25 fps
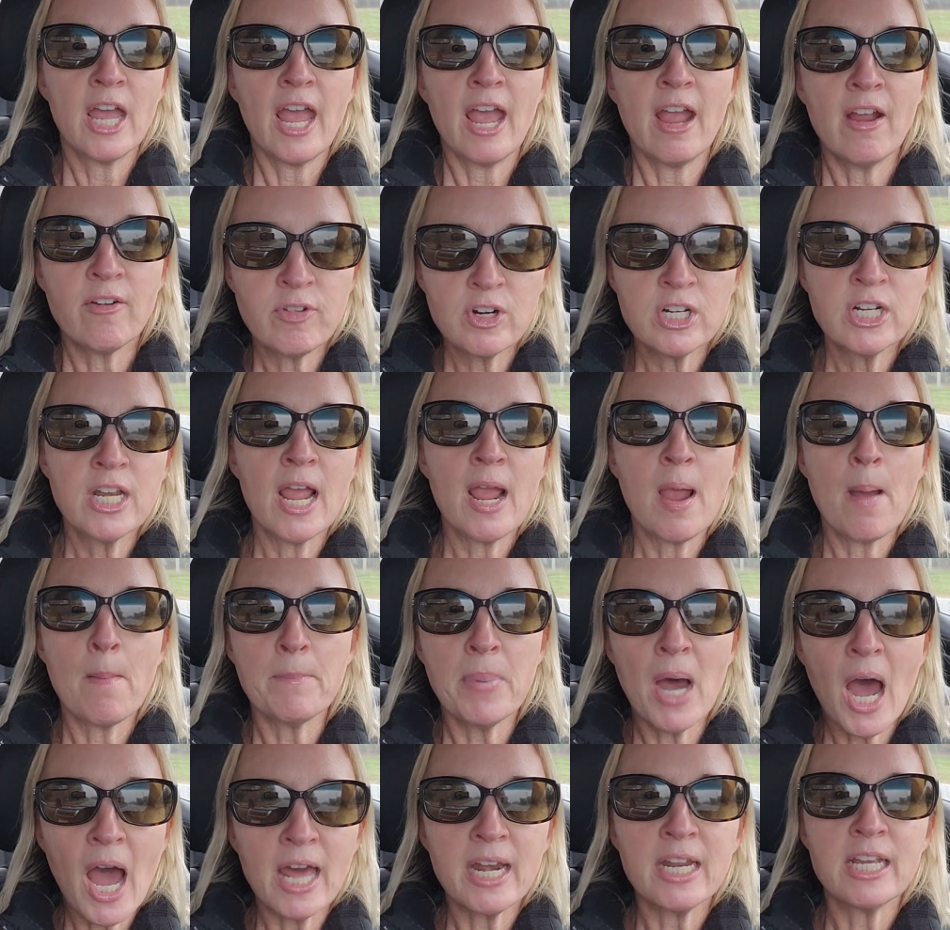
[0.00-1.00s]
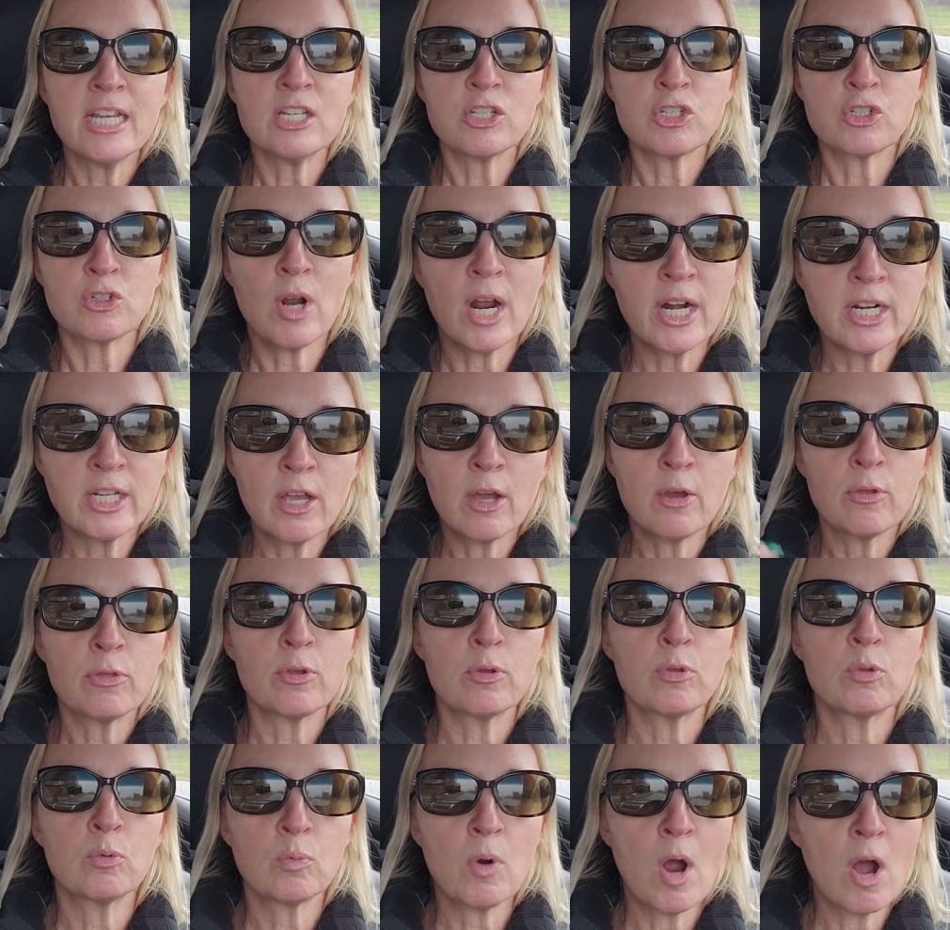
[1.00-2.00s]
Every damn body is trying to go
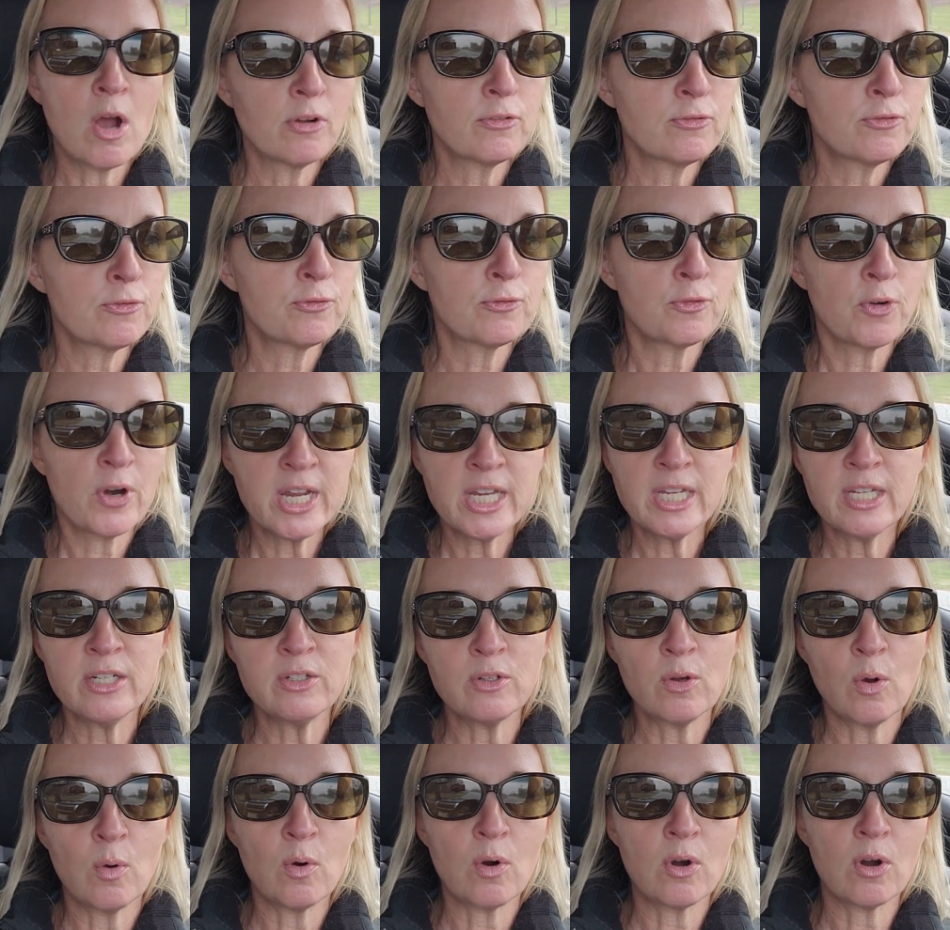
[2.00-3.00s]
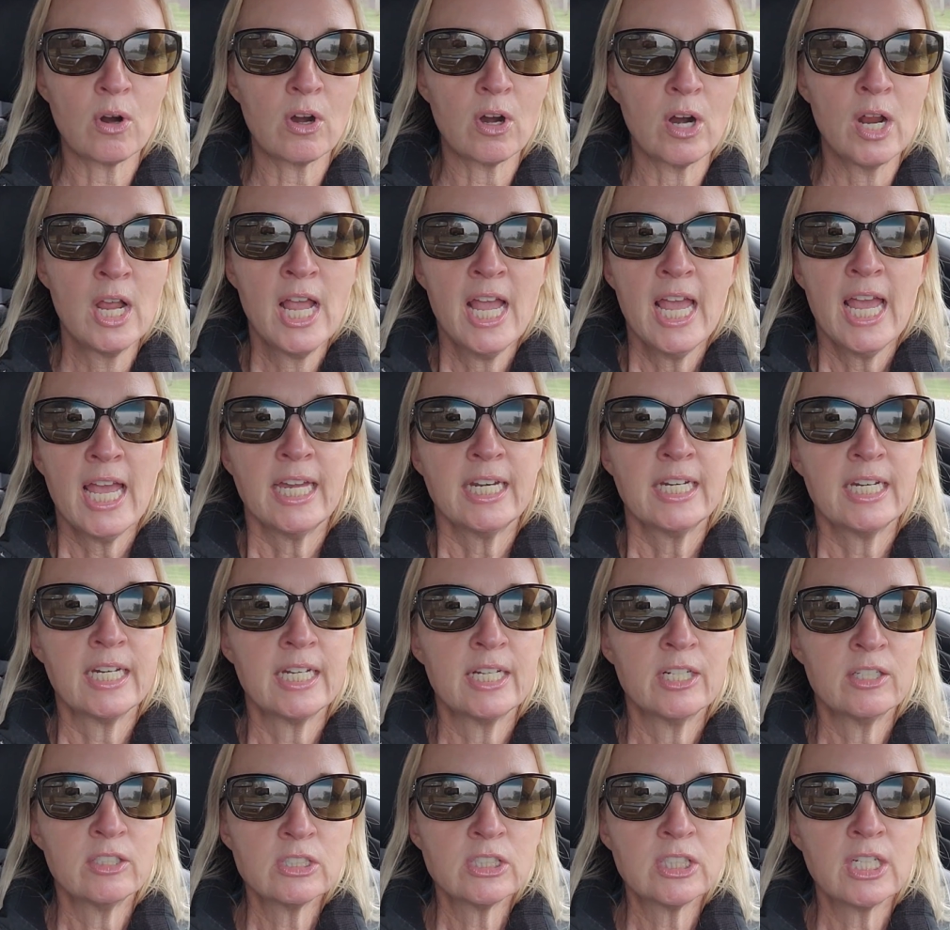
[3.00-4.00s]
through the wrong freaking door and it
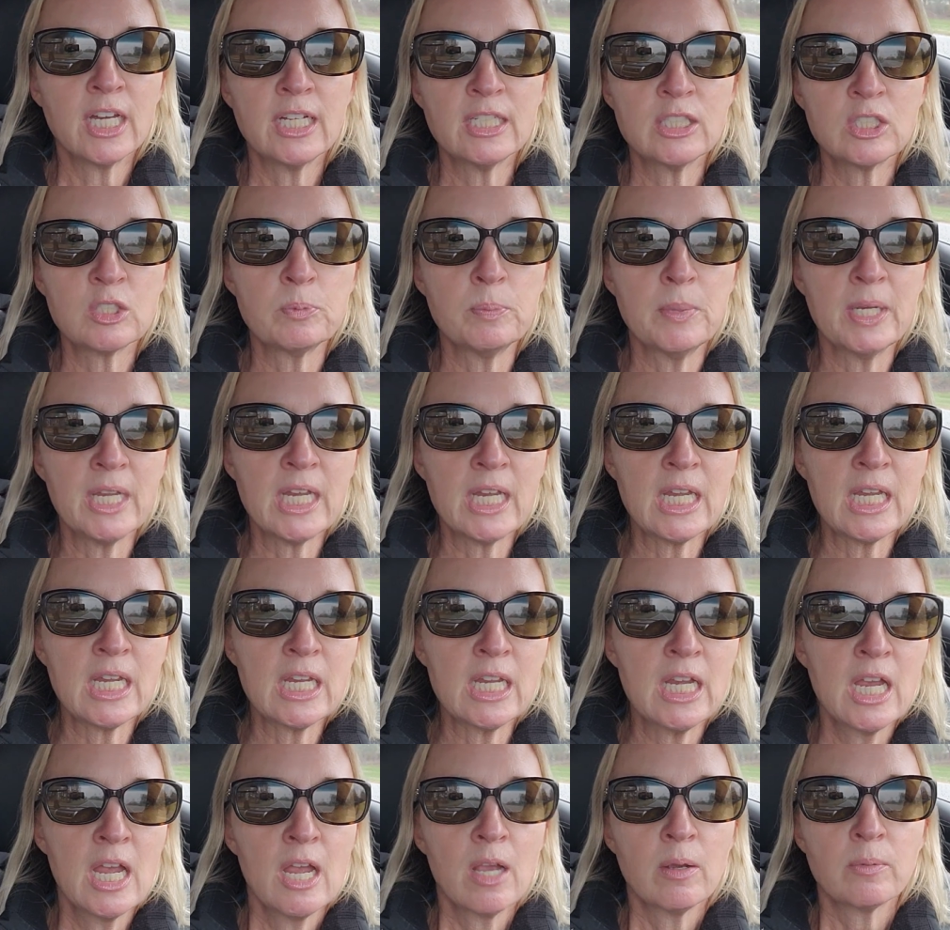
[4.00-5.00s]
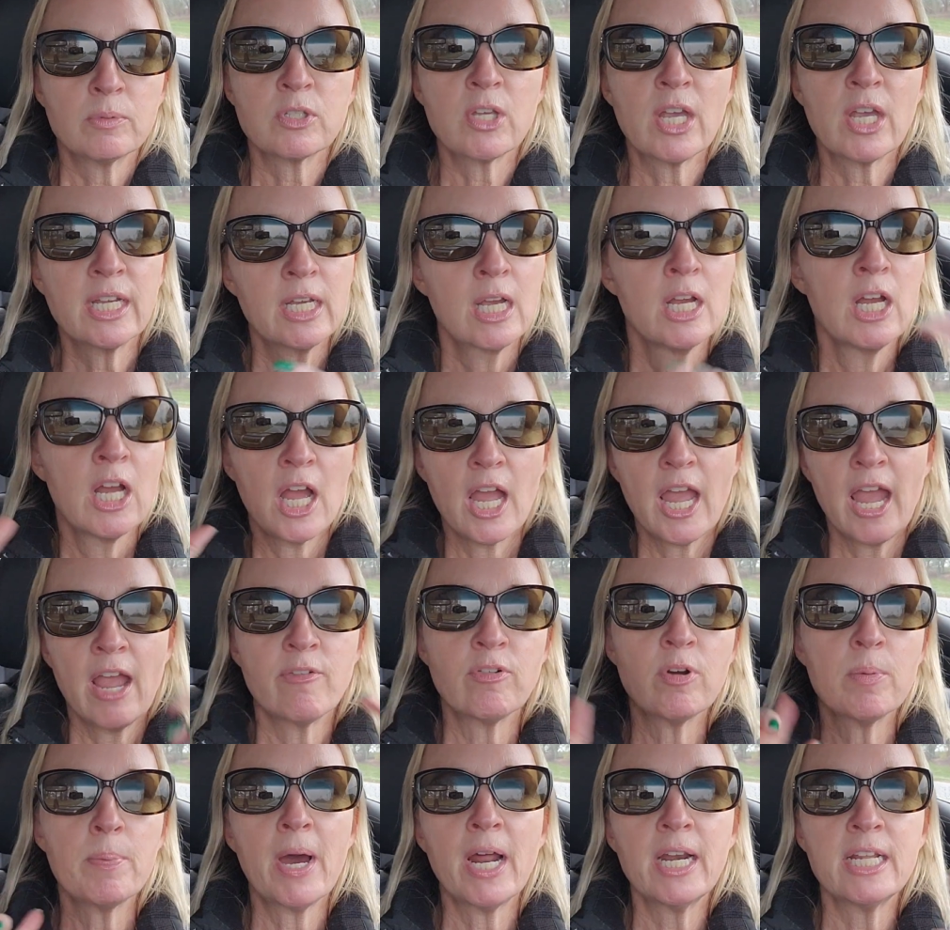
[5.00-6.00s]
irritates me. It's like
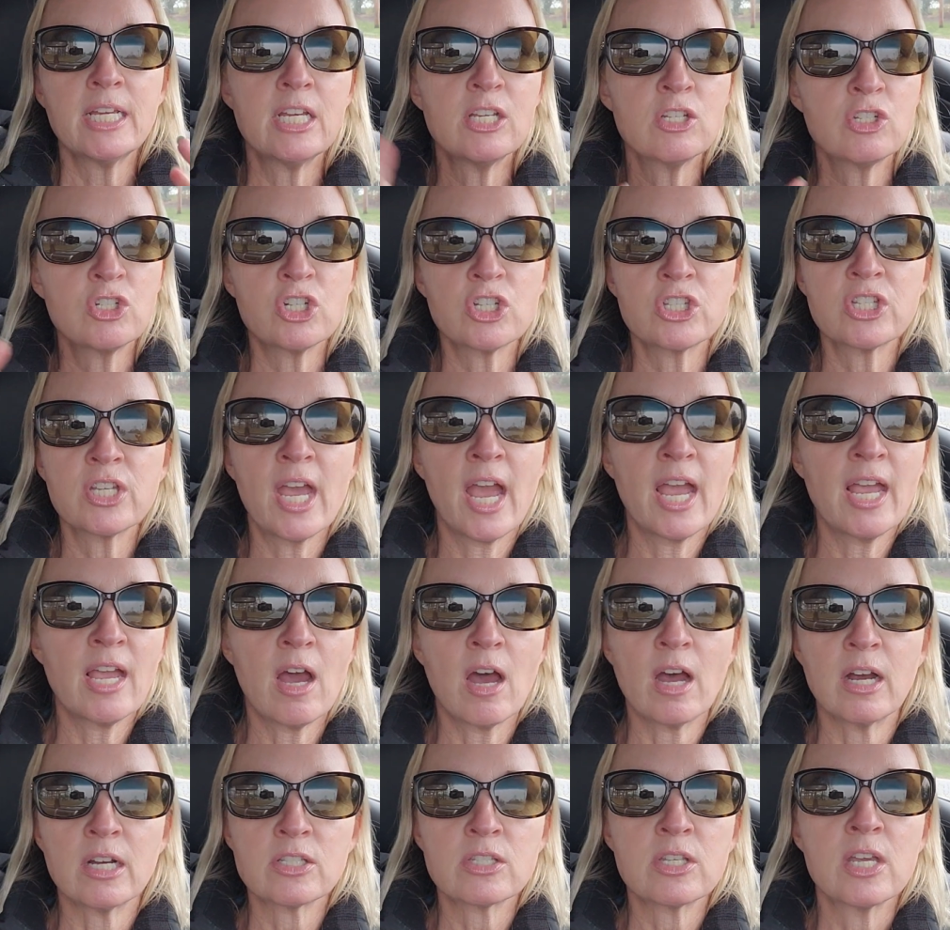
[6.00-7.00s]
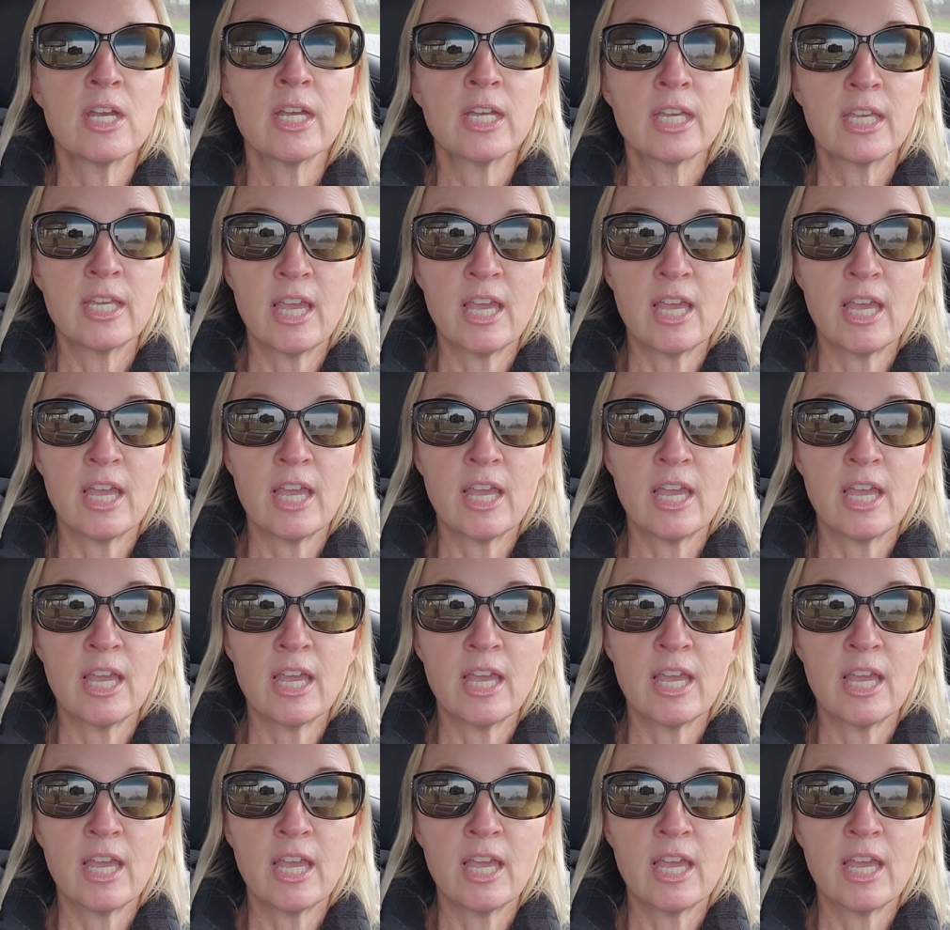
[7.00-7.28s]
everybody, it's just chaos.